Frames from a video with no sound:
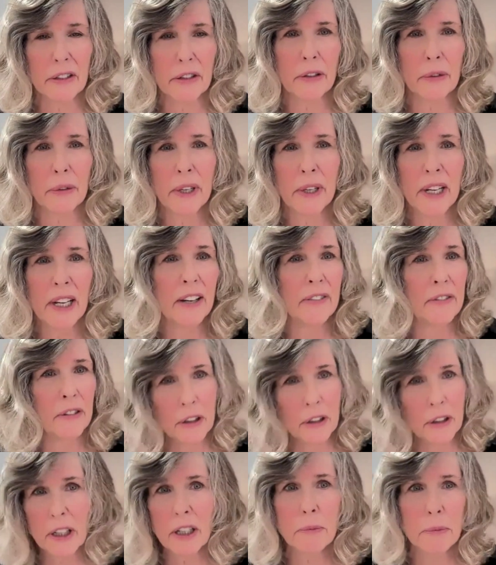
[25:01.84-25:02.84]
issue. If you're
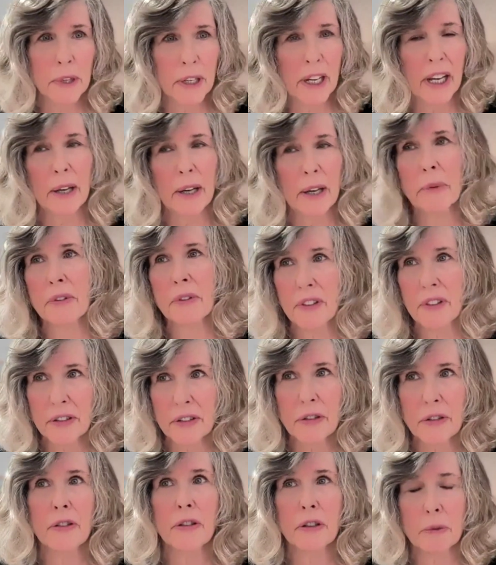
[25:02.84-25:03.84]
going to communicate with
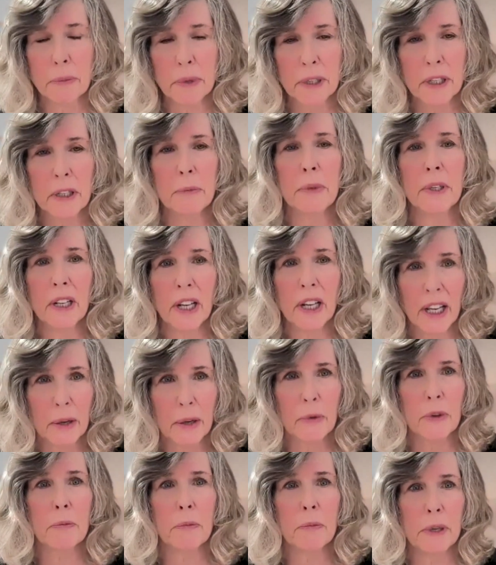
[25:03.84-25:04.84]
investors, you should be
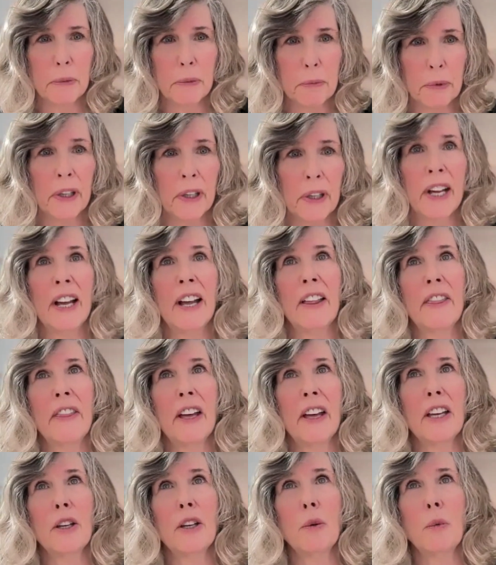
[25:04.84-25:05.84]
communicating with the people
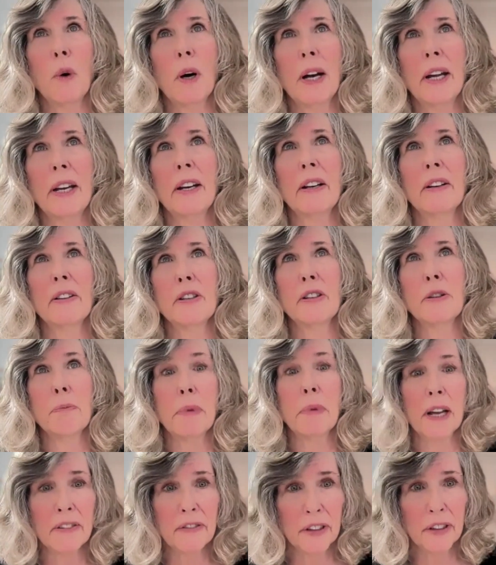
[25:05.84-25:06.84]
that you want to
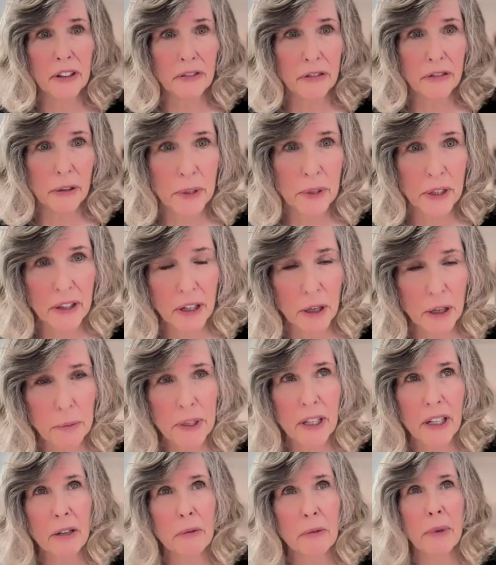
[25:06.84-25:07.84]
benefit from the therapy
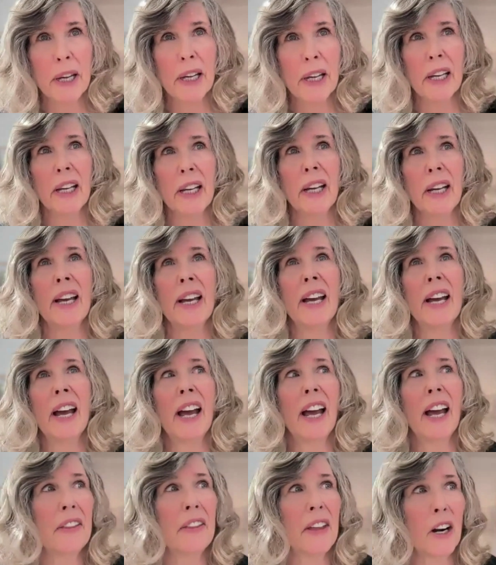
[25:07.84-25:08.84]
that you're making
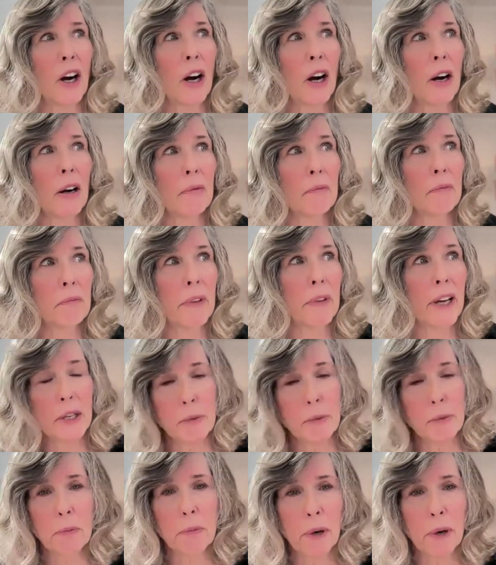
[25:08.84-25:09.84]
and that are
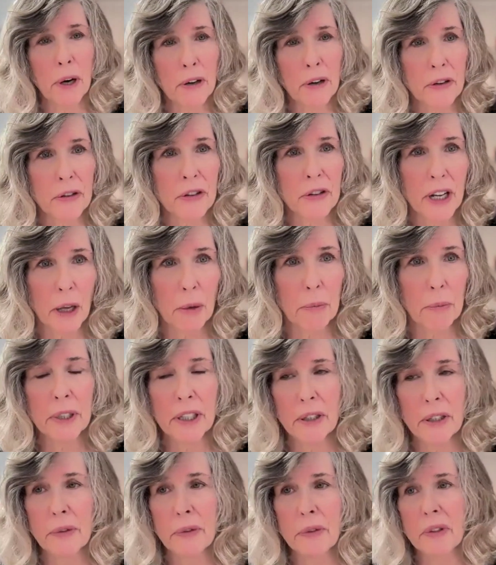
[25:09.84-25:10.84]
expert partners in
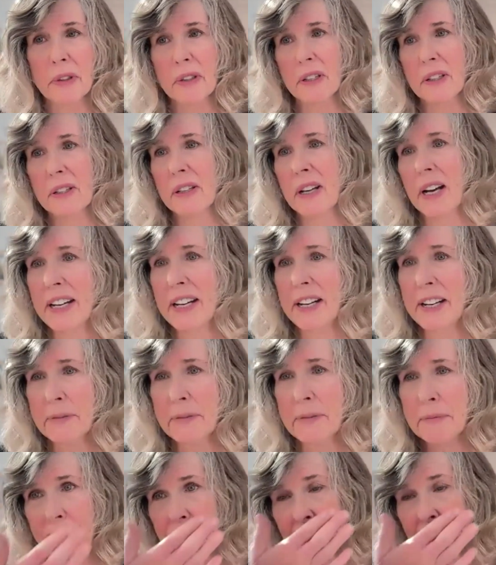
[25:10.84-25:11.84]
helping you design
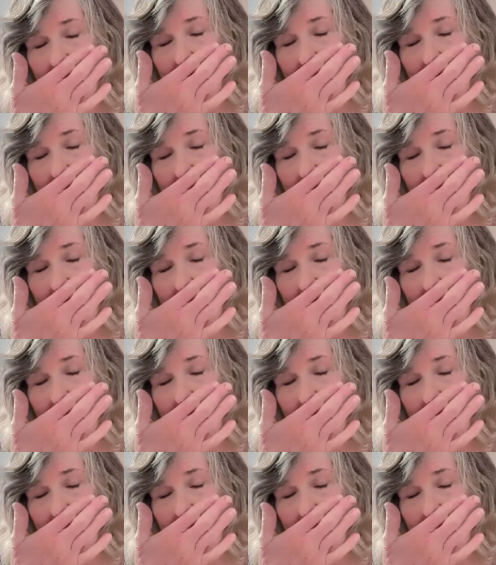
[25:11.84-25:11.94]
it.